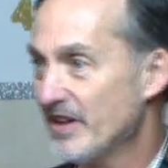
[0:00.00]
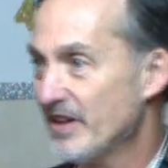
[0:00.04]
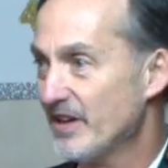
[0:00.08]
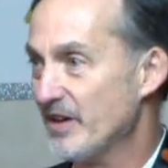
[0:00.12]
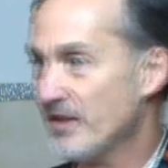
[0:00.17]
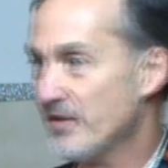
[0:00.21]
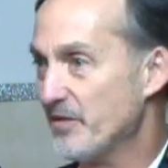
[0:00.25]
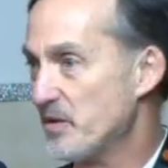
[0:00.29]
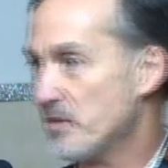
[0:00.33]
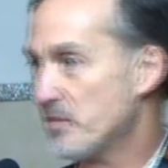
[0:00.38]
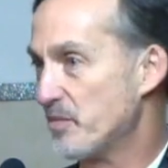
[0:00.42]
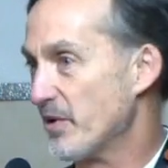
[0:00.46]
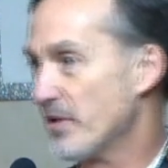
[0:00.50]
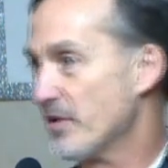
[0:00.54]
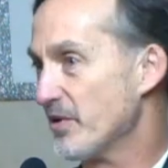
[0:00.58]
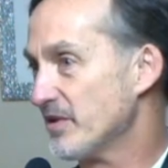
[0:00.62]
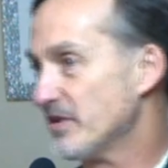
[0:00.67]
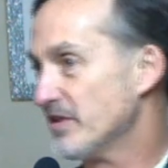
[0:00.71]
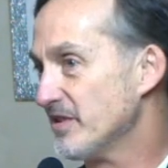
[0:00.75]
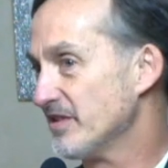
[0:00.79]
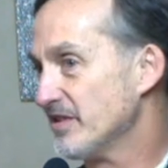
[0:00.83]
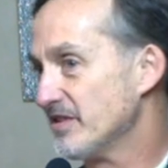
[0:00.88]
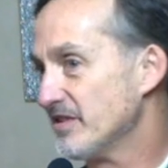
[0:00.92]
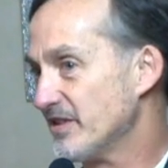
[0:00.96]
of the
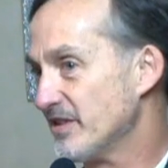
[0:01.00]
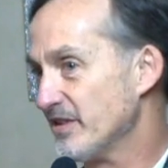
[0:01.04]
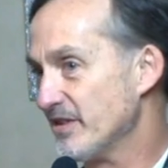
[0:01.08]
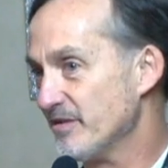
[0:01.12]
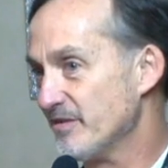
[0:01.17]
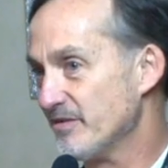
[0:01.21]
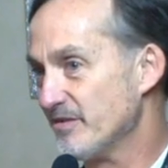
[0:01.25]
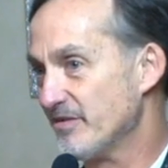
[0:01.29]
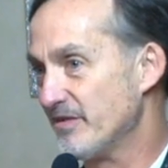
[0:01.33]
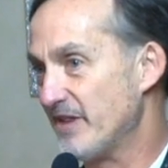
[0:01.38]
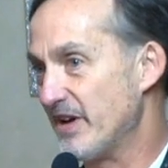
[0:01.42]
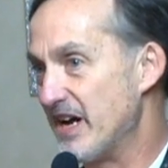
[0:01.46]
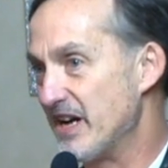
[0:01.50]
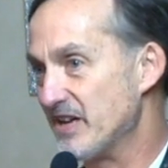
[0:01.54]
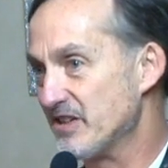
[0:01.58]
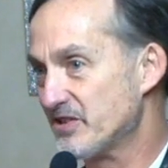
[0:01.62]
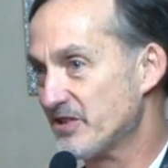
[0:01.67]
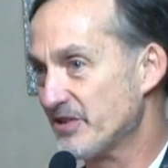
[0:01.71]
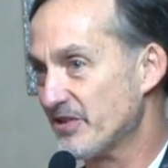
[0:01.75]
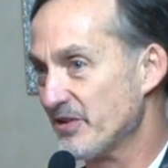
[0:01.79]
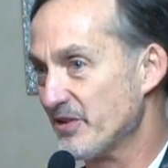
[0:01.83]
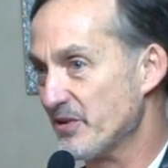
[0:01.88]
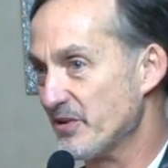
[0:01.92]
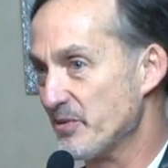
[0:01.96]
burdens of
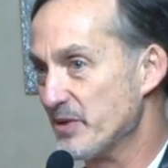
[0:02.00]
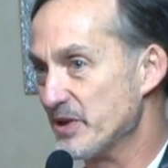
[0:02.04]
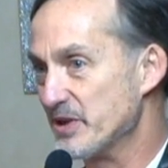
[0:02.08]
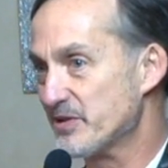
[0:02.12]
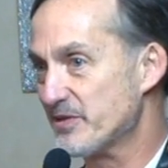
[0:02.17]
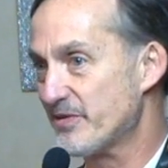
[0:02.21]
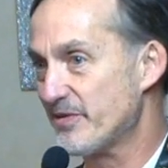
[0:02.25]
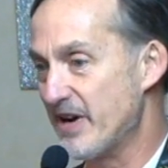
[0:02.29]
vascular risk